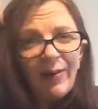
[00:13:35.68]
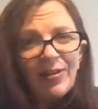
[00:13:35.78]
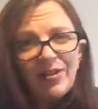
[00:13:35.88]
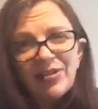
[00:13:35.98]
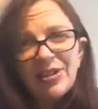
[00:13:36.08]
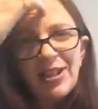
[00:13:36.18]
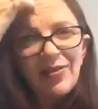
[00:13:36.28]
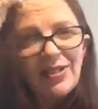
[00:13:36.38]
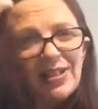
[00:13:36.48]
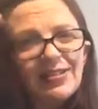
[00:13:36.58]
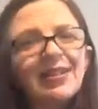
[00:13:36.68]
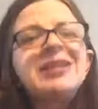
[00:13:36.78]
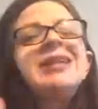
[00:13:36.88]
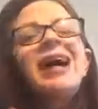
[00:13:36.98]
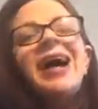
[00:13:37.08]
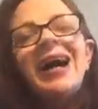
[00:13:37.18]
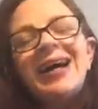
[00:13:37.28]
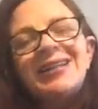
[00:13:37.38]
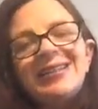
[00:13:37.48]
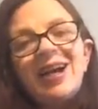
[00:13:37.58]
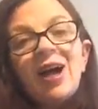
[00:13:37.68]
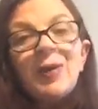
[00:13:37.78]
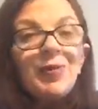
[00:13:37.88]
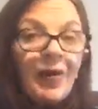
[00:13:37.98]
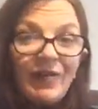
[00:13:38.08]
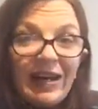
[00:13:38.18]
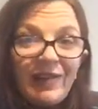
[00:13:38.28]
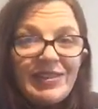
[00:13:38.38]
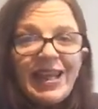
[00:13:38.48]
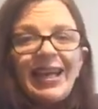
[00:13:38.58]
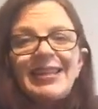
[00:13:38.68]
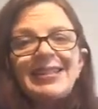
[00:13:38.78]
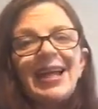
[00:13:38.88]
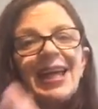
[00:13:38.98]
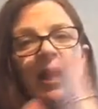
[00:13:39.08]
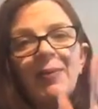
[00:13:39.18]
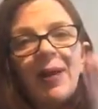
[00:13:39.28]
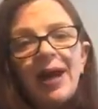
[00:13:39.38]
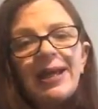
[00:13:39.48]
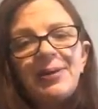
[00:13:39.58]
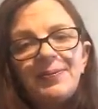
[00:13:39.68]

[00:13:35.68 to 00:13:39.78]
which I've just noticed. And I hope you're all having a lovely day. Take care. Bye.